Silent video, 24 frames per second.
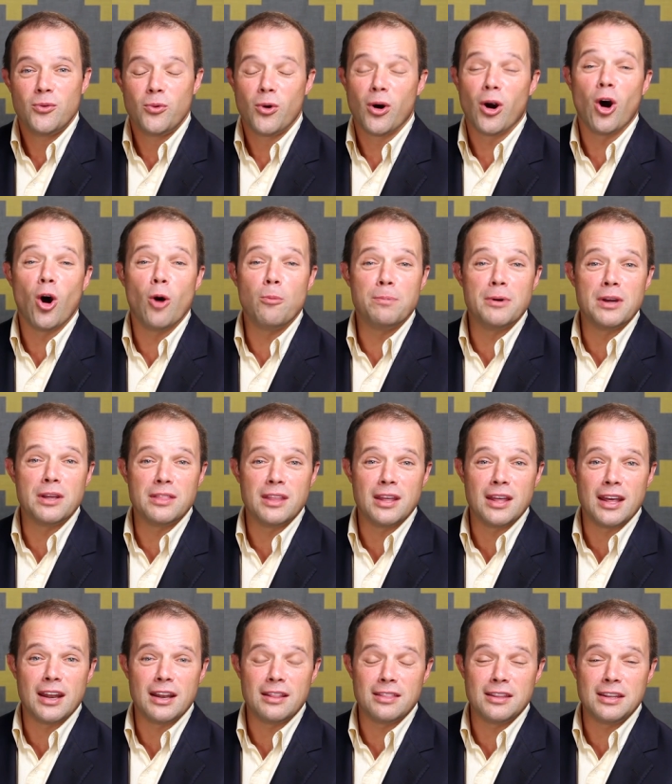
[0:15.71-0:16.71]
We're hoping
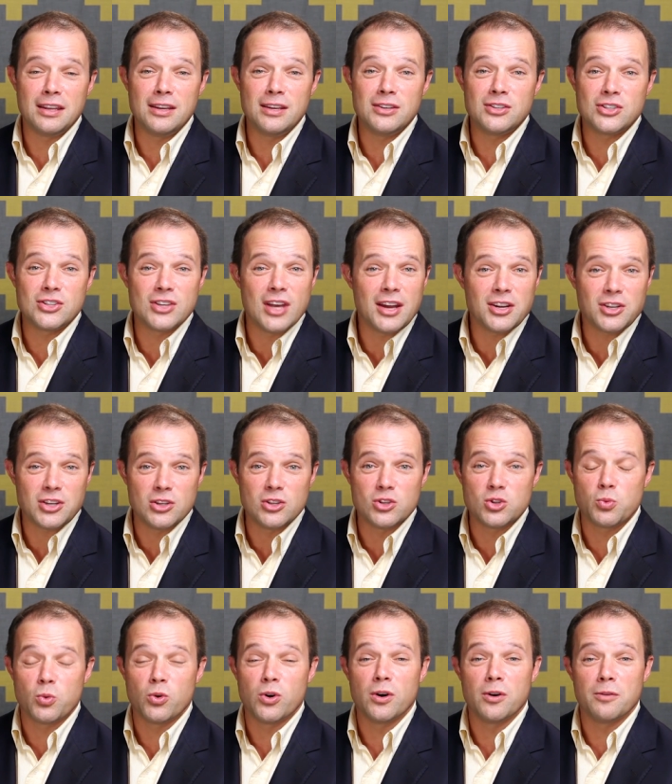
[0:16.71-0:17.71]
that these
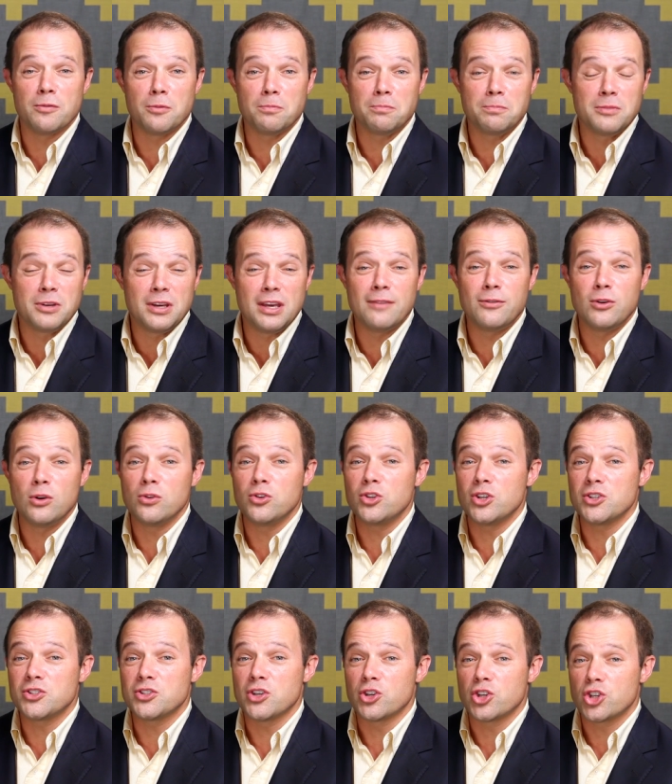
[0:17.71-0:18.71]
sessions will give you
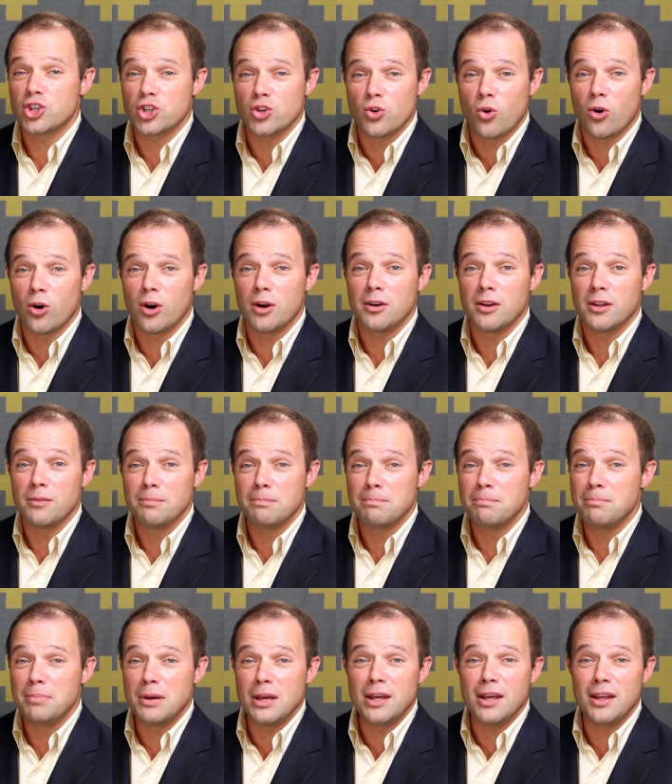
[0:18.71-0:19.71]
just a short
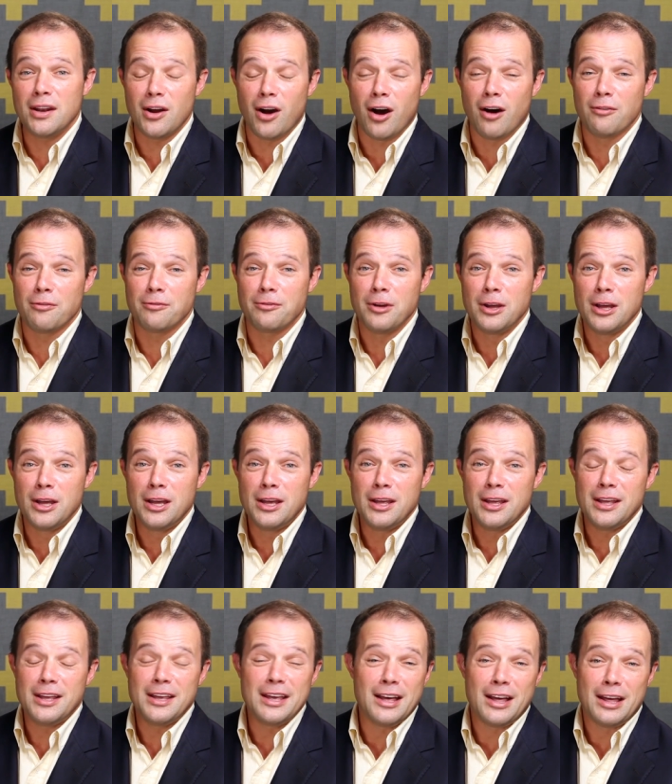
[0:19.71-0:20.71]
bit of
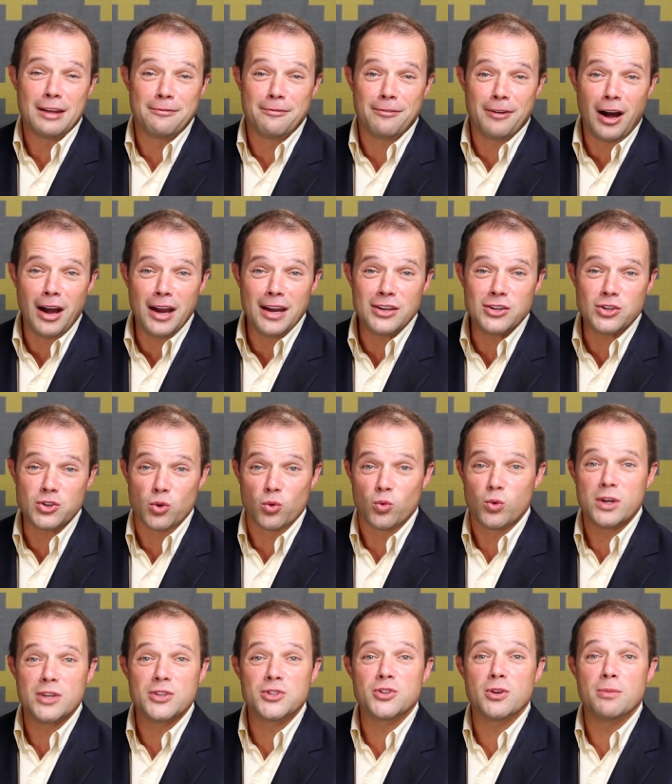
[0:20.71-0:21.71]
advice or
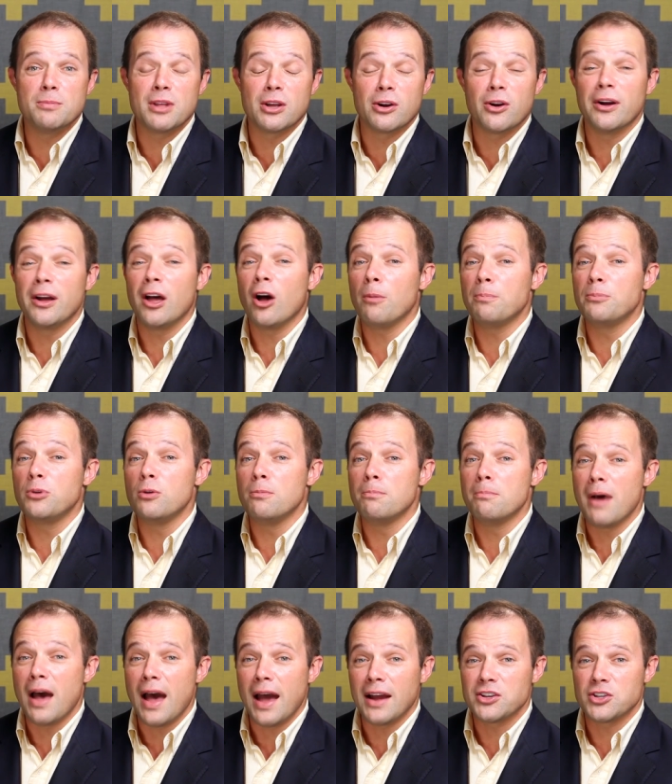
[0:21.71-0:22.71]
wisdom that'll help you
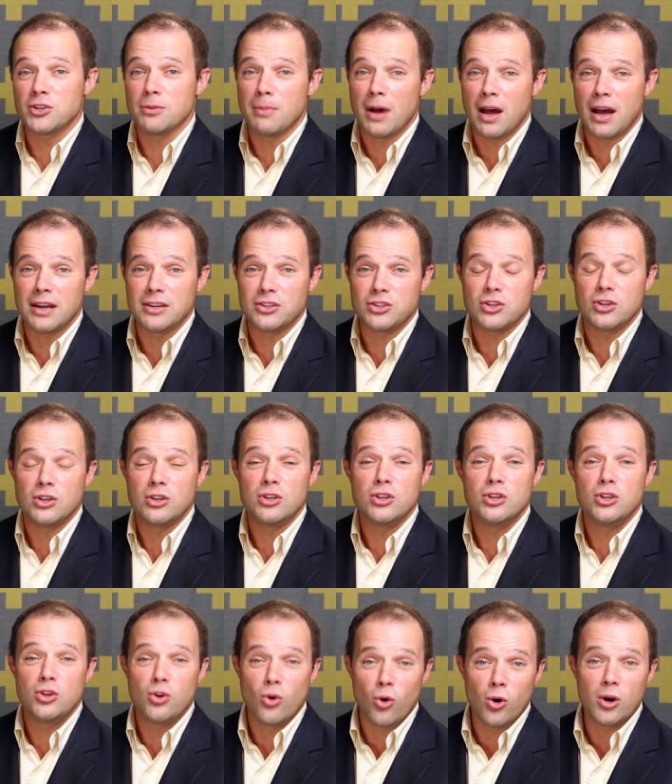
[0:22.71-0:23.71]
maximize
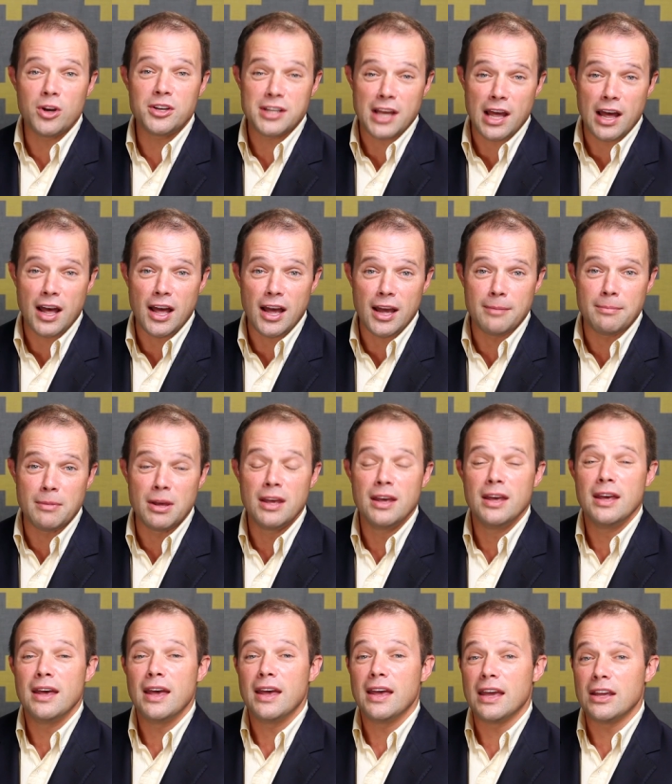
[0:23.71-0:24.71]
your time
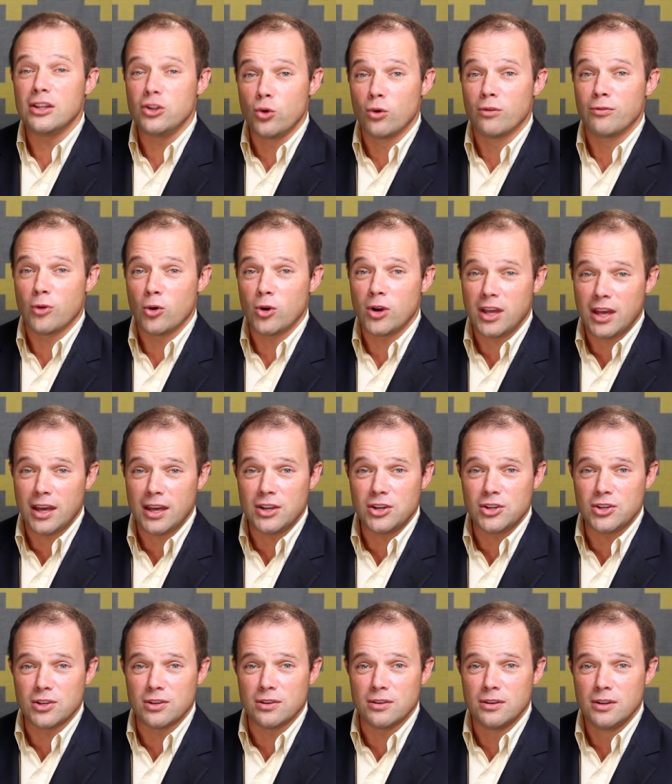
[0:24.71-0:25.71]
in your
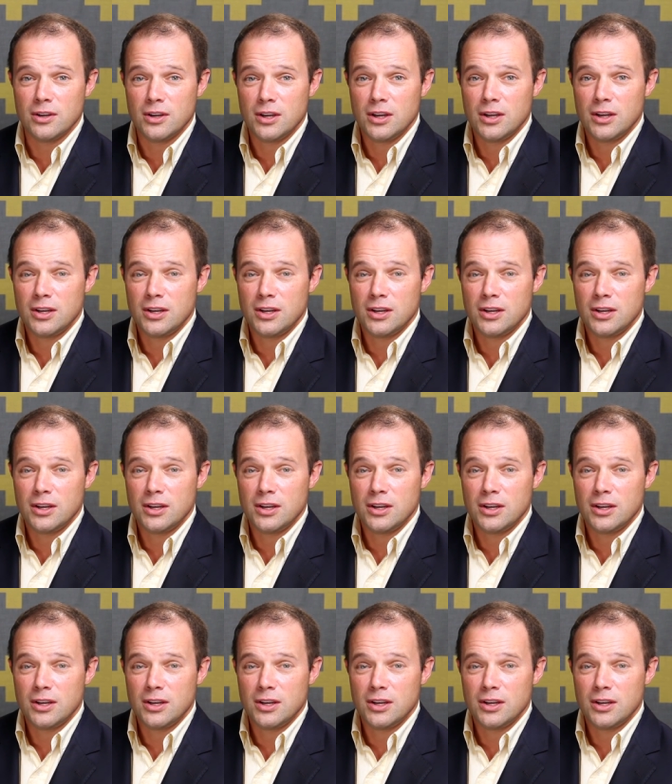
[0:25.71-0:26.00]
vocation.